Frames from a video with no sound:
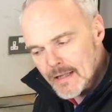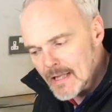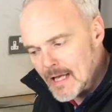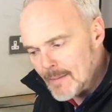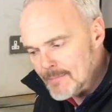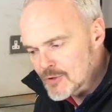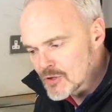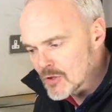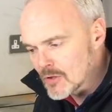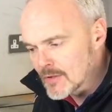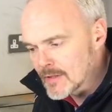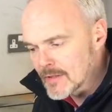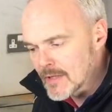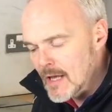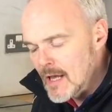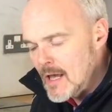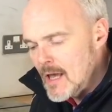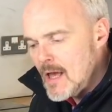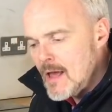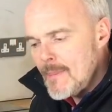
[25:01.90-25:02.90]
lap joint.
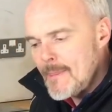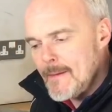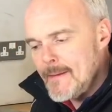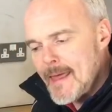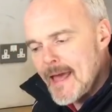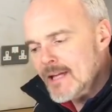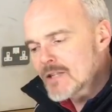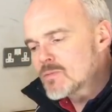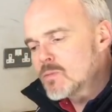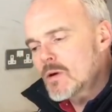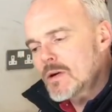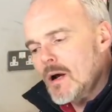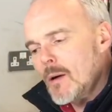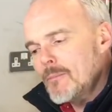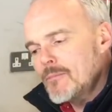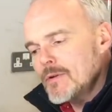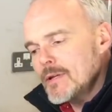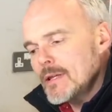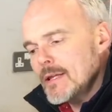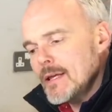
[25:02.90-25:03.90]
The next one up
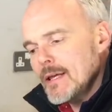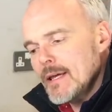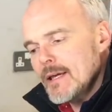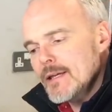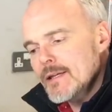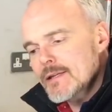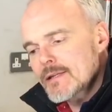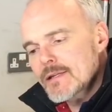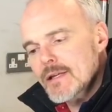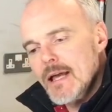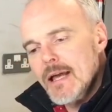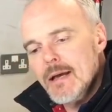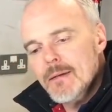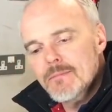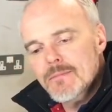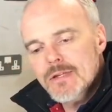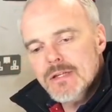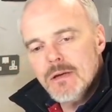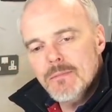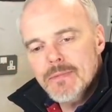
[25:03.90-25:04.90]
really is
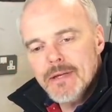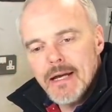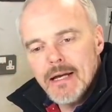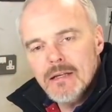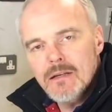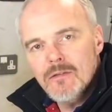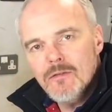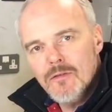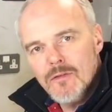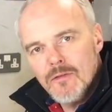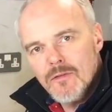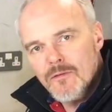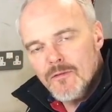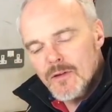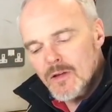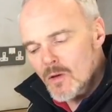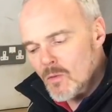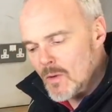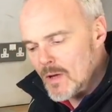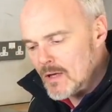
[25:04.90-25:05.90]
some kind of
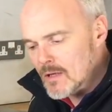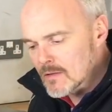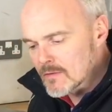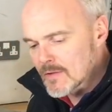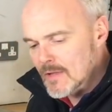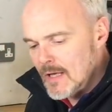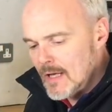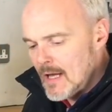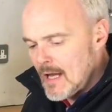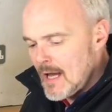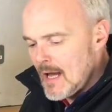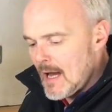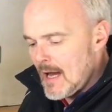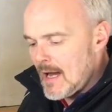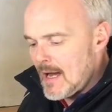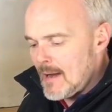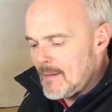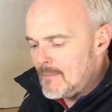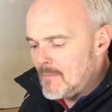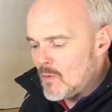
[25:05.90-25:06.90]
fillet weld,
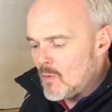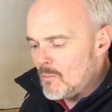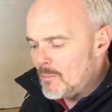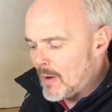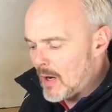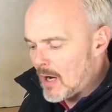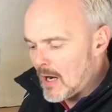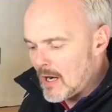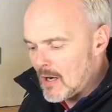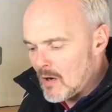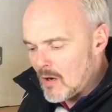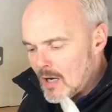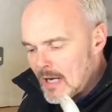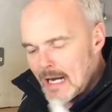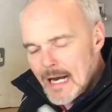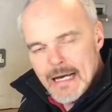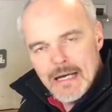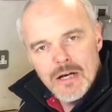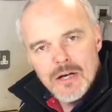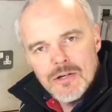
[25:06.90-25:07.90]
but
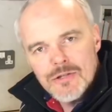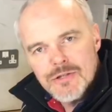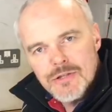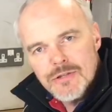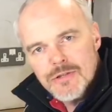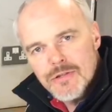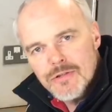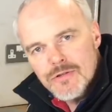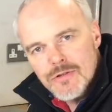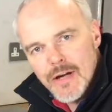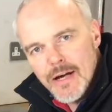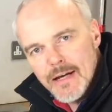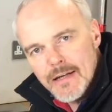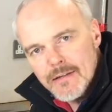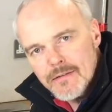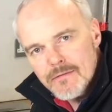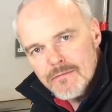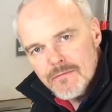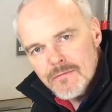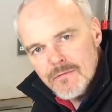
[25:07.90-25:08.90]
I urge you to try
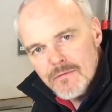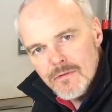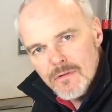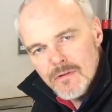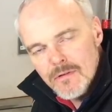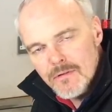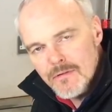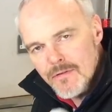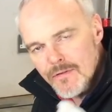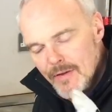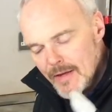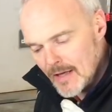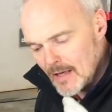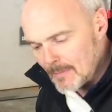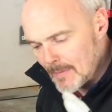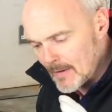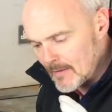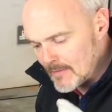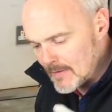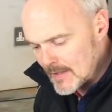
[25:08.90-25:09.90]
and think
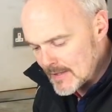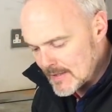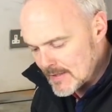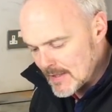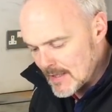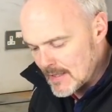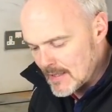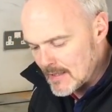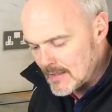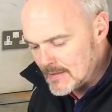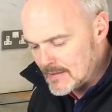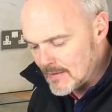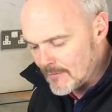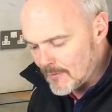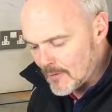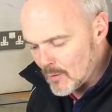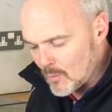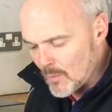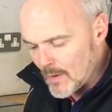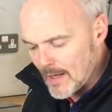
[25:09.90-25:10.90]
about this in a
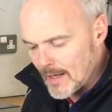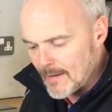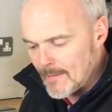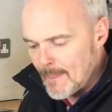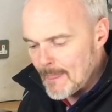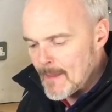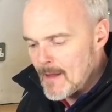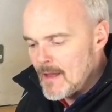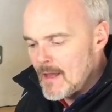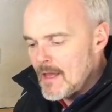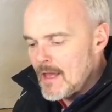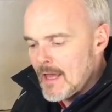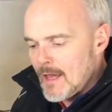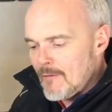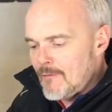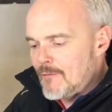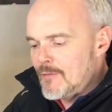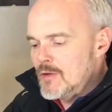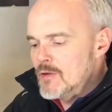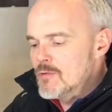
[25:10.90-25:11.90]
different way.
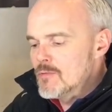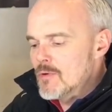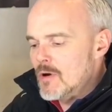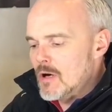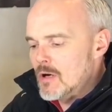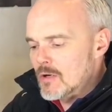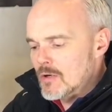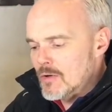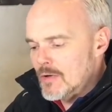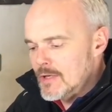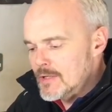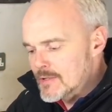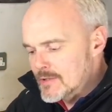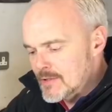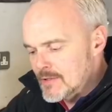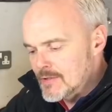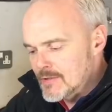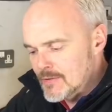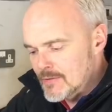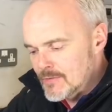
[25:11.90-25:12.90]
If you are going to
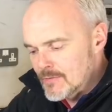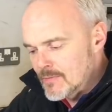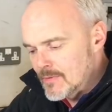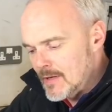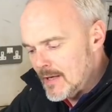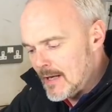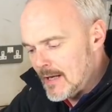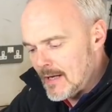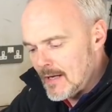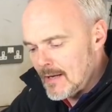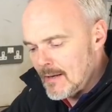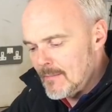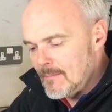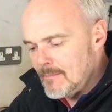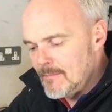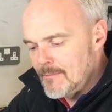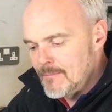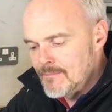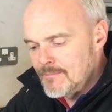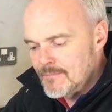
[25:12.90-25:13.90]
do
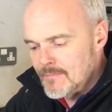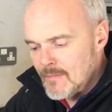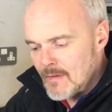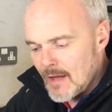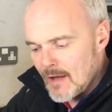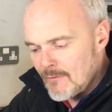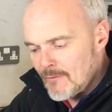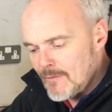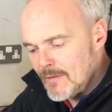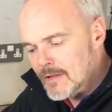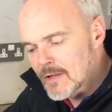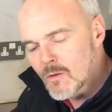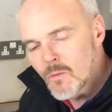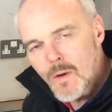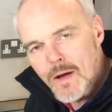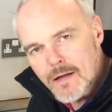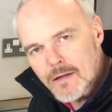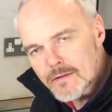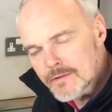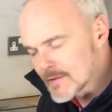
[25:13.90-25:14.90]
a fillet
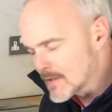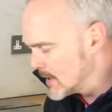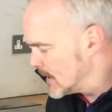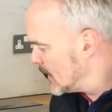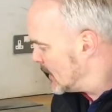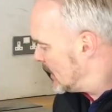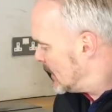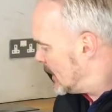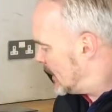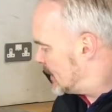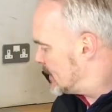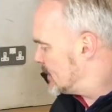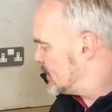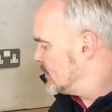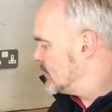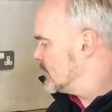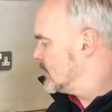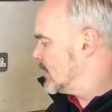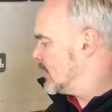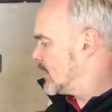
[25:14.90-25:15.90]
weld and
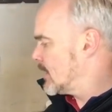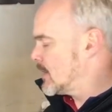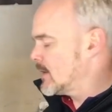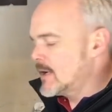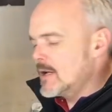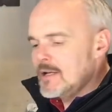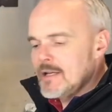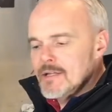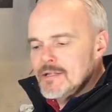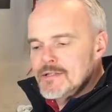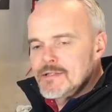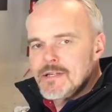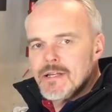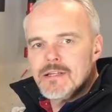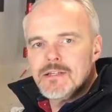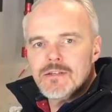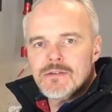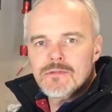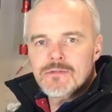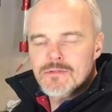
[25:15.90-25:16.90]
you are going to
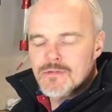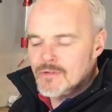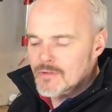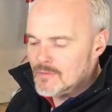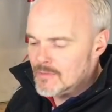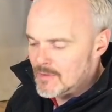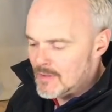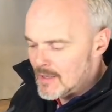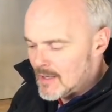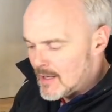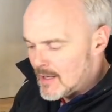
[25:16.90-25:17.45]
continue to